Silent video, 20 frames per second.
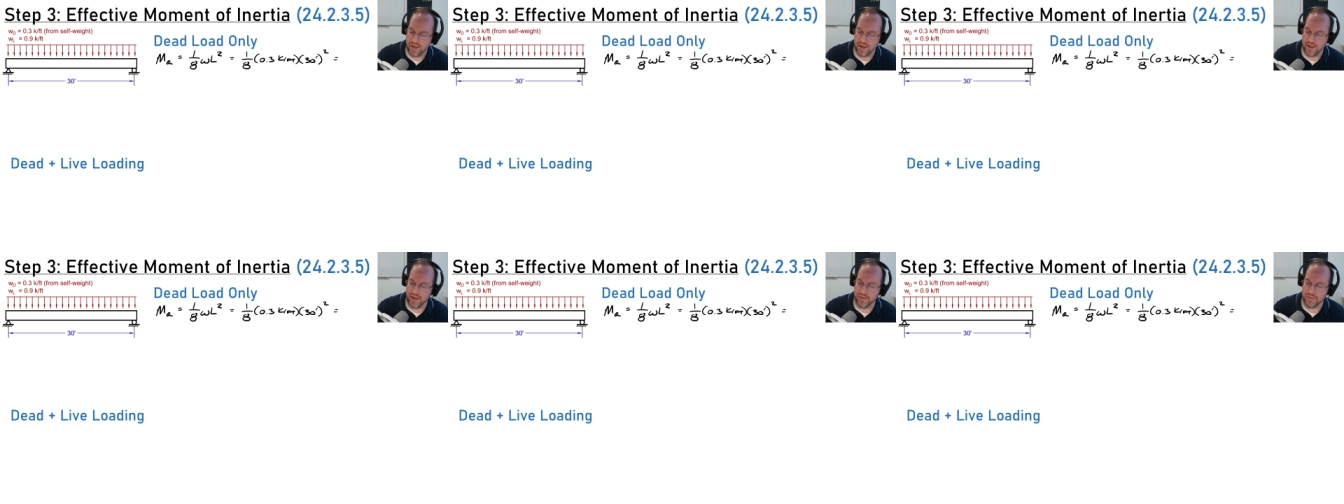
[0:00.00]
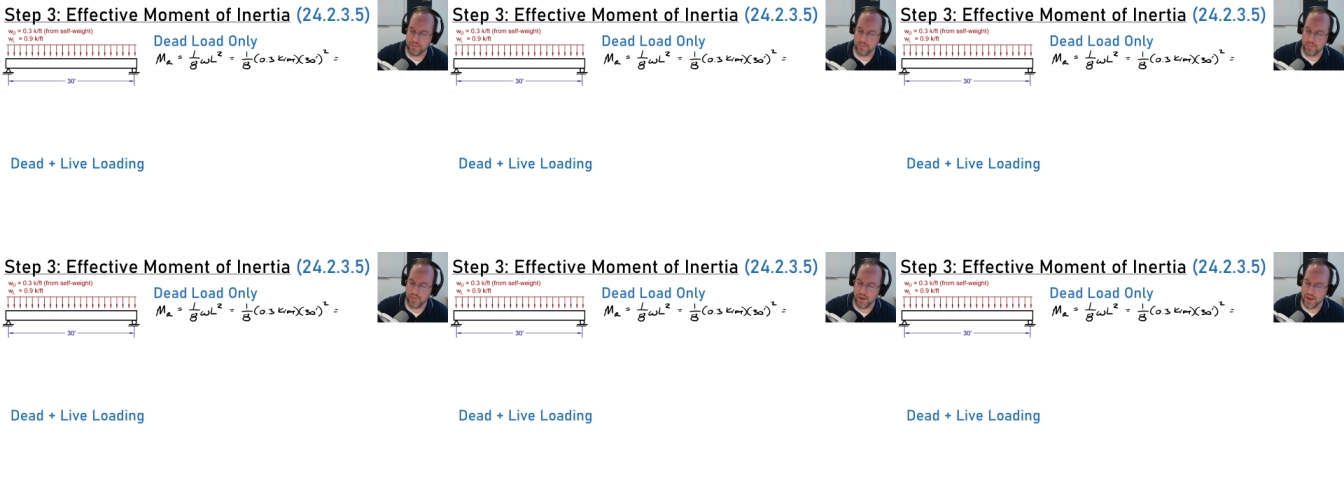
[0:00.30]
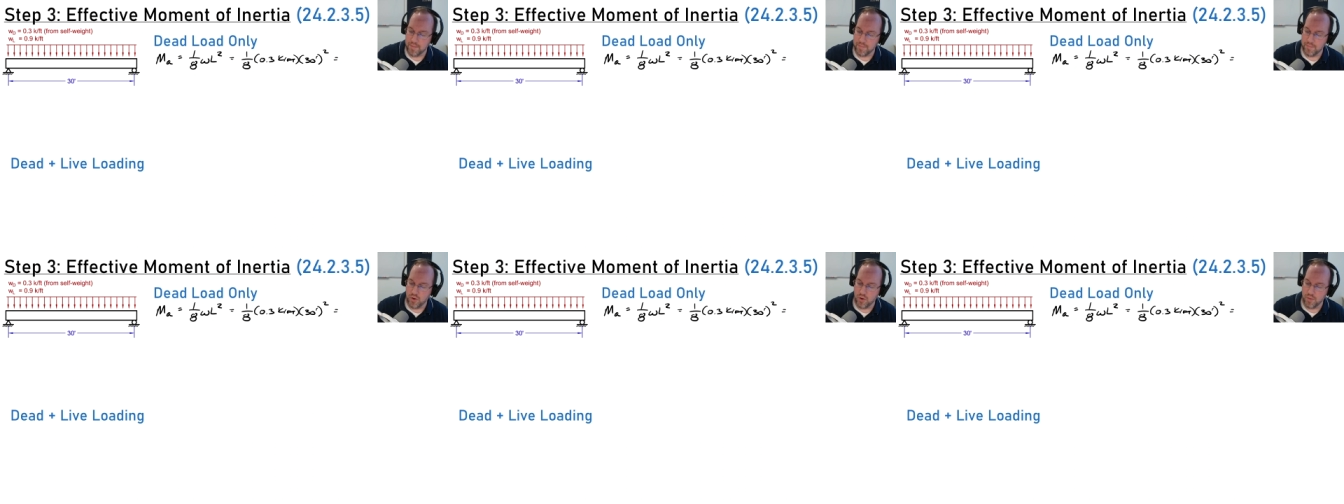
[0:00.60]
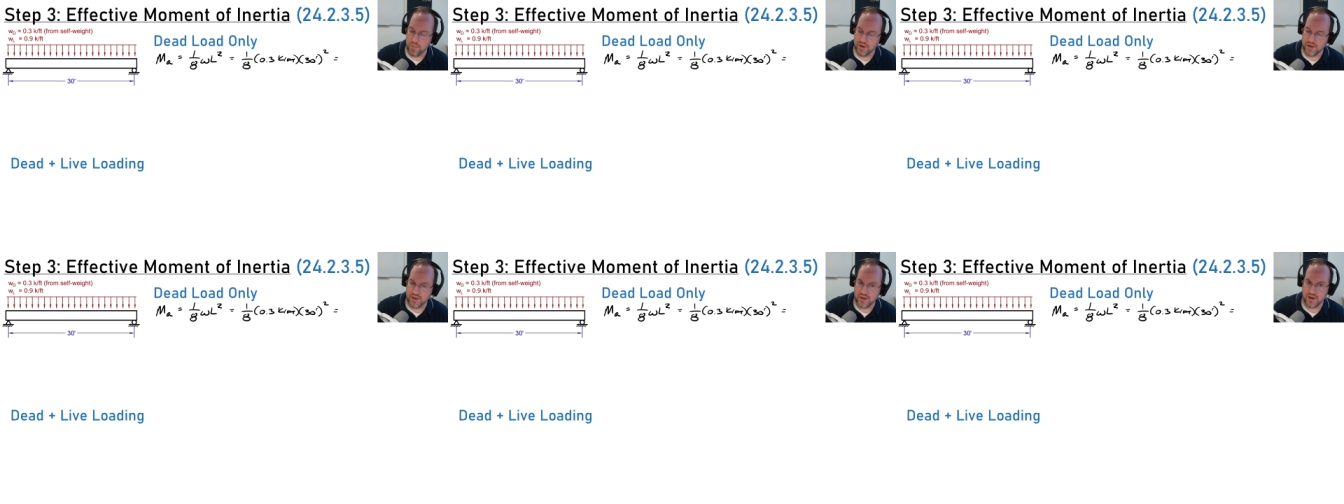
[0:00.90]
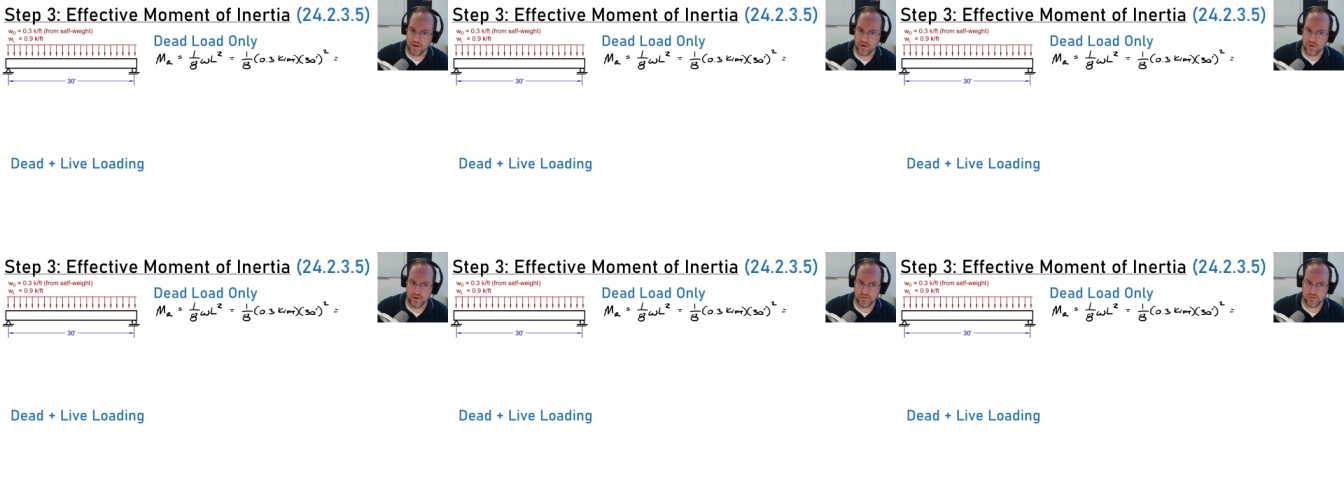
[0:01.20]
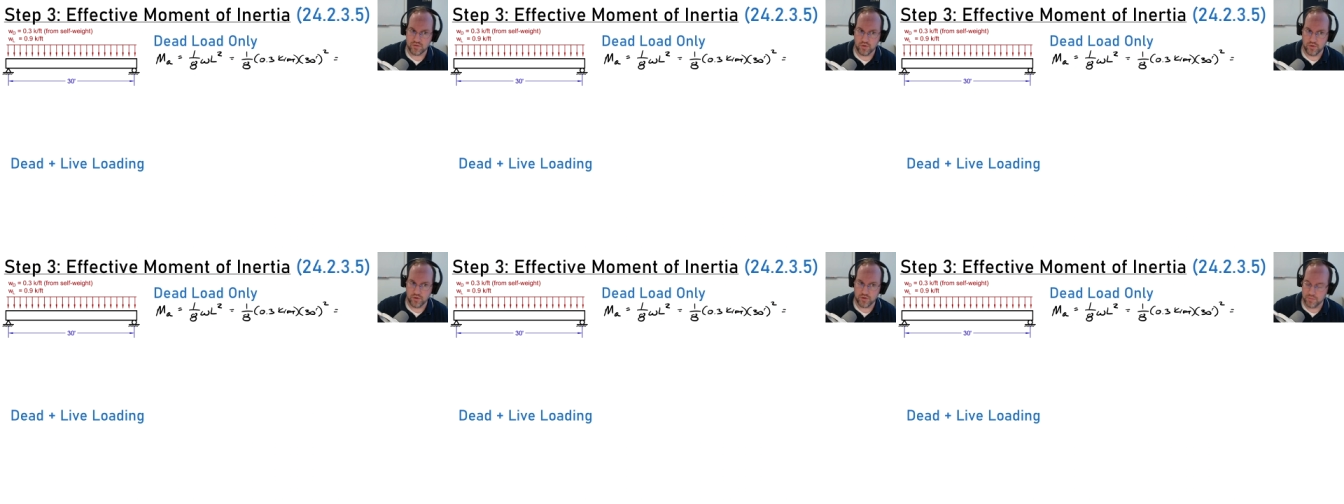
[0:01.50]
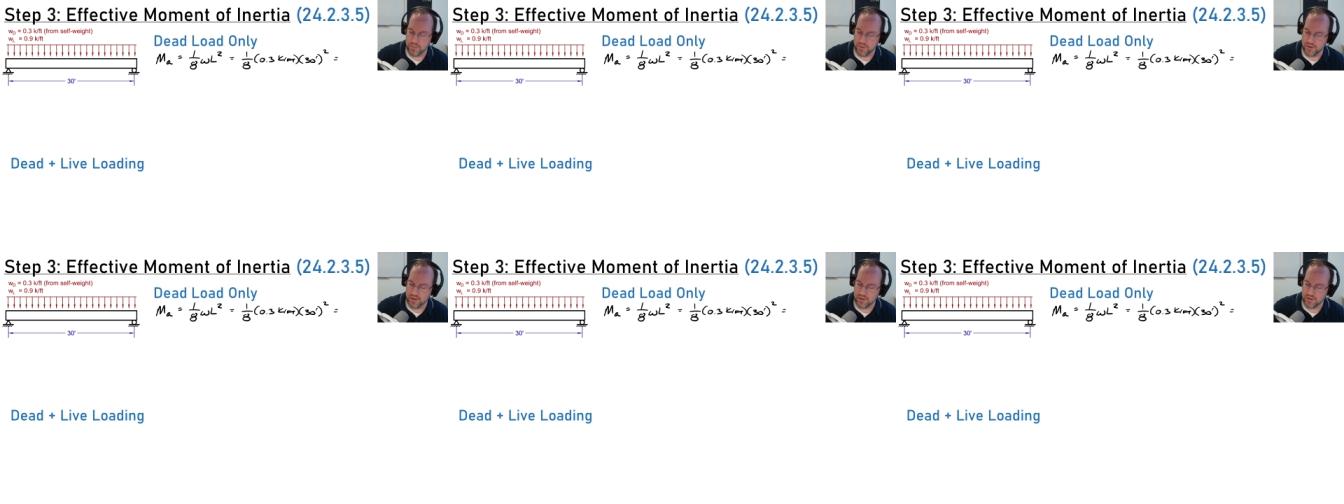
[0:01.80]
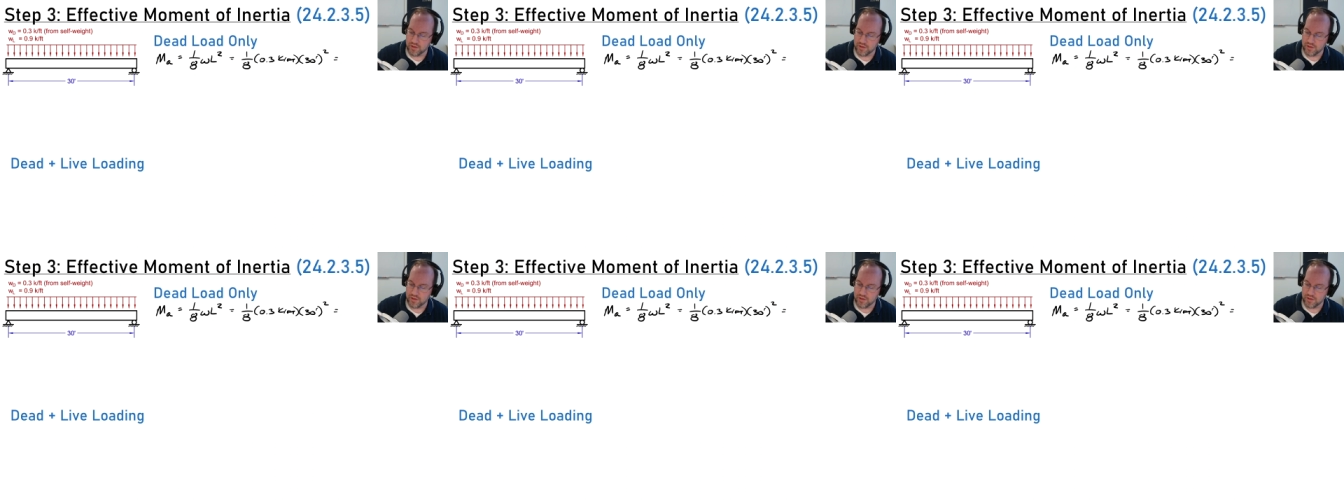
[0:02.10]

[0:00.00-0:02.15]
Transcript: And my moment here is going to be